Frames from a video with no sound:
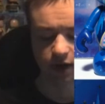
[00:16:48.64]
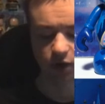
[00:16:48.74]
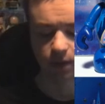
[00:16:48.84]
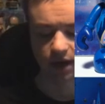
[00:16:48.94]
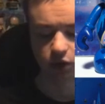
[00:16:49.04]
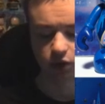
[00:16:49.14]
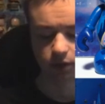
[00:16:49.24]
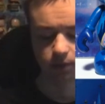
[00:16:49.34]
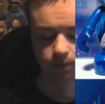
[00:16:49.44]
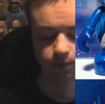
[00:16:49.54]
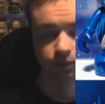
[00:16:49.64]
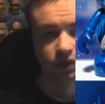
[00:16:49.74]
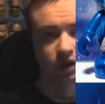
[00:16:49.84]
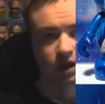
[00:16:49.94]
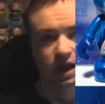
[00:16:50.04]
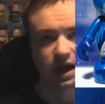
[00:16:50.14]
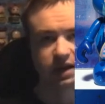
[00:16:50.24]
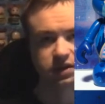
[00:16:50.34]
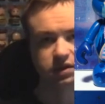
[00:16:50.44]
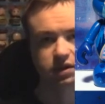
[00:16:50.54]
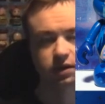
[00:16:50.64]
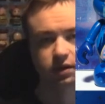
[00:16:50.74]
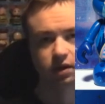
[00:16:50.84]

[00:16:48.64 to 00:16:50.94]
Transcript: Vinylmation has